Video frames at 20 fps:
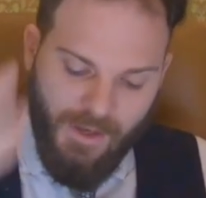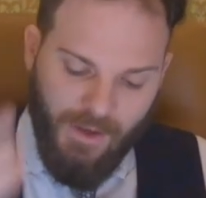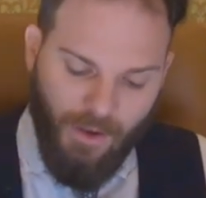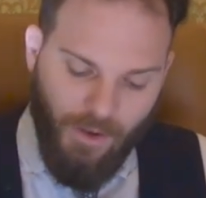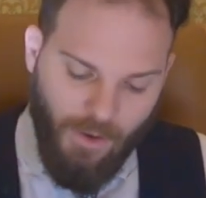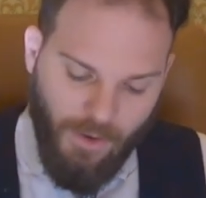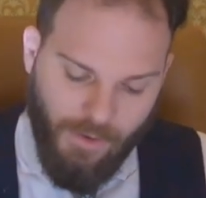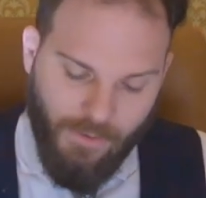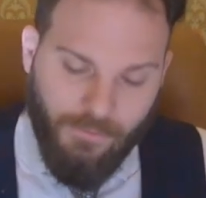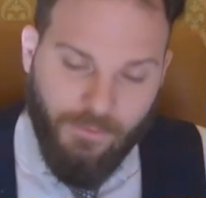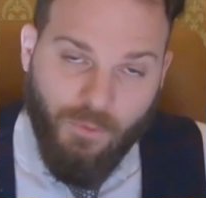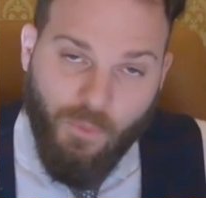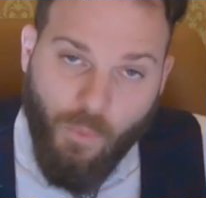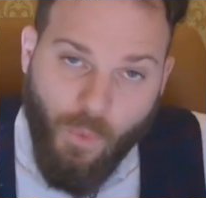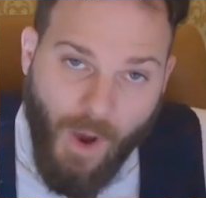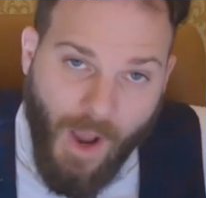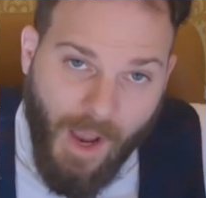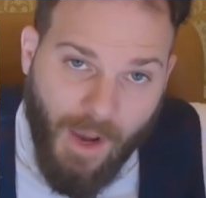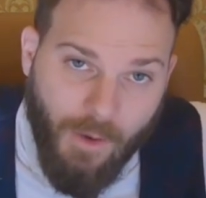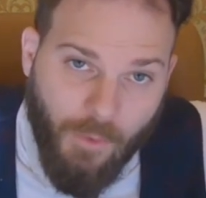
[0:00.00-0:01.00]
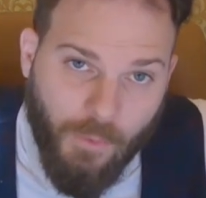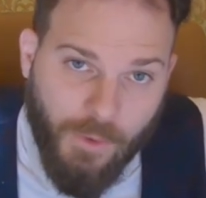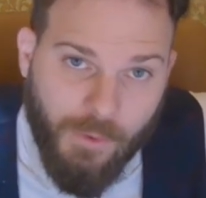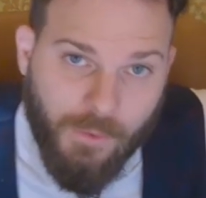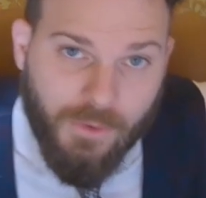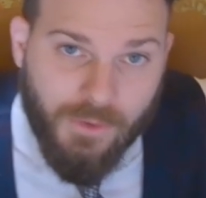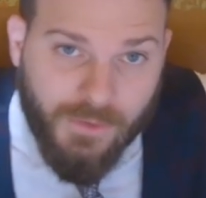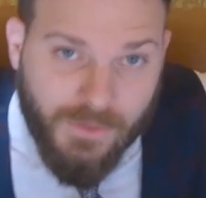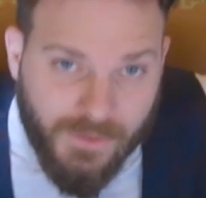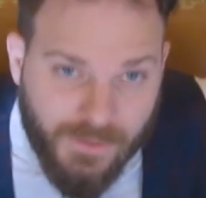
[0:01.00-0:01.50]
of how we
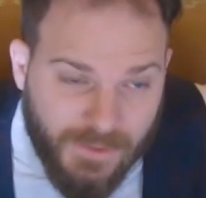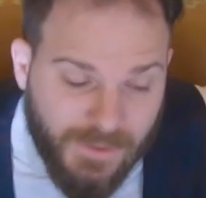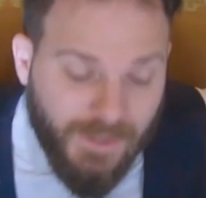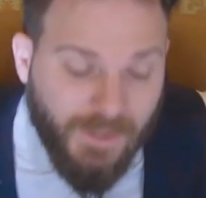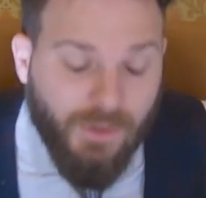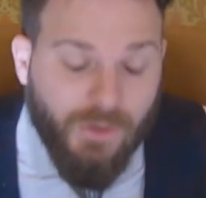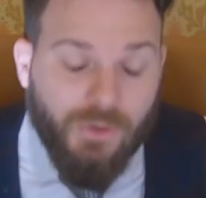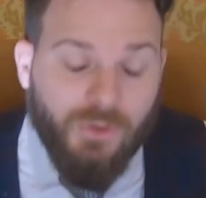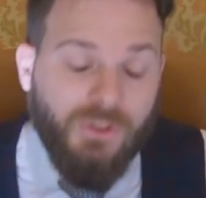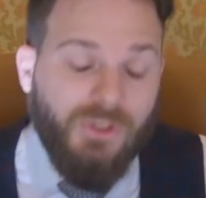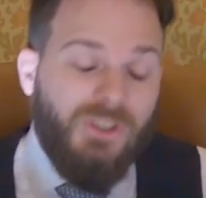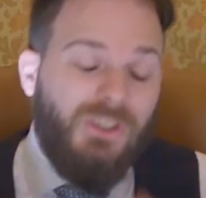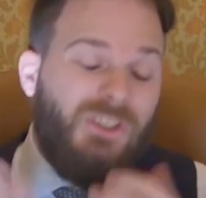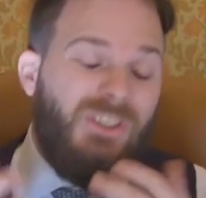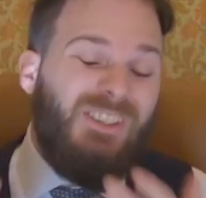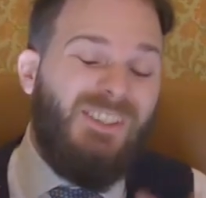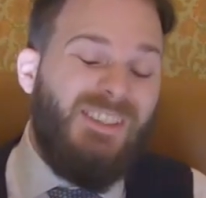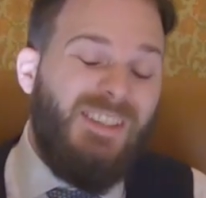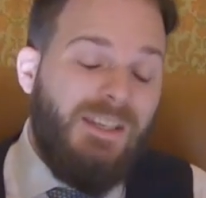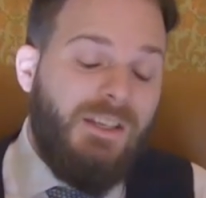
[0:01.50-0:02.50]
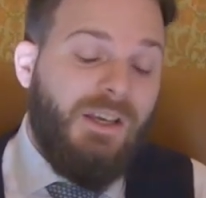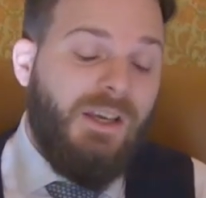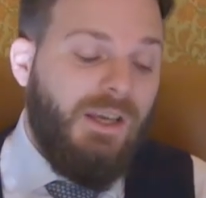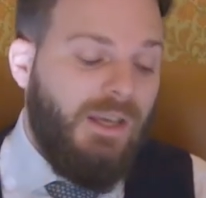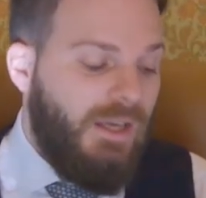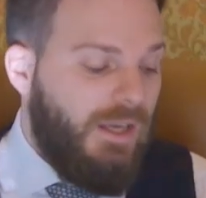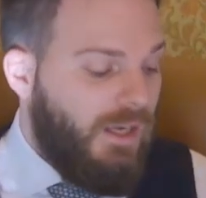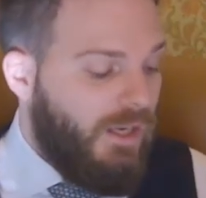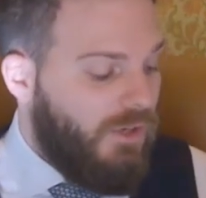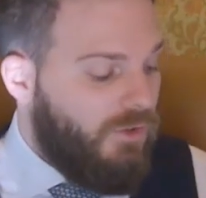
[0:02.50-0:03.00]
could consider
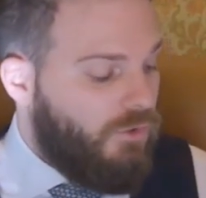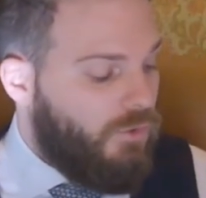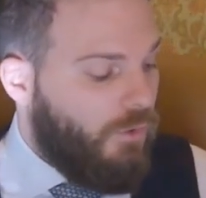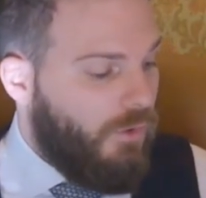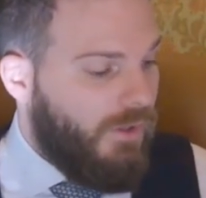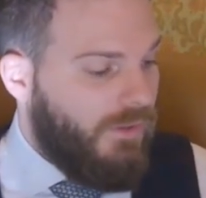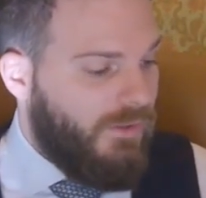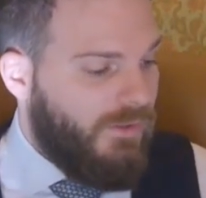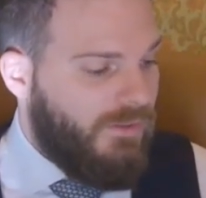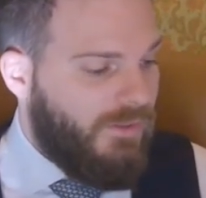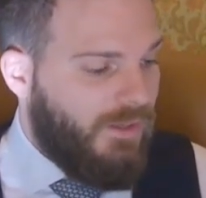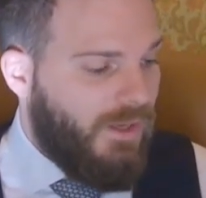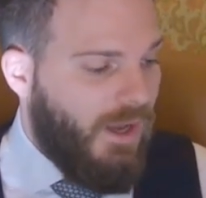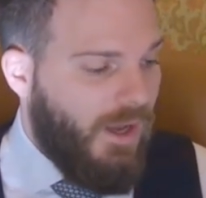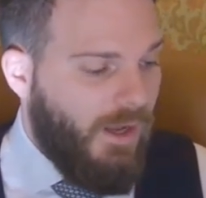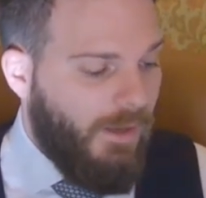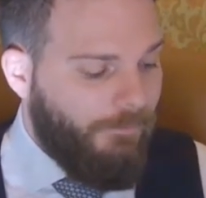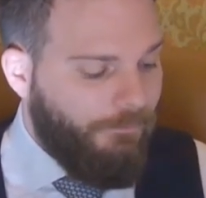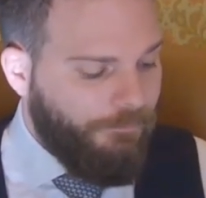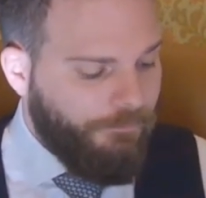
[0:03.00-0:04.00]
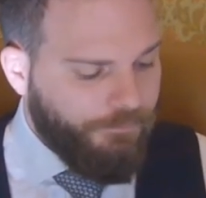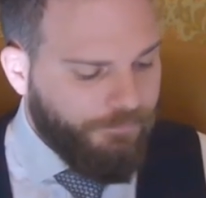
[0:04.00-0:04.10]
enjoying the cigar.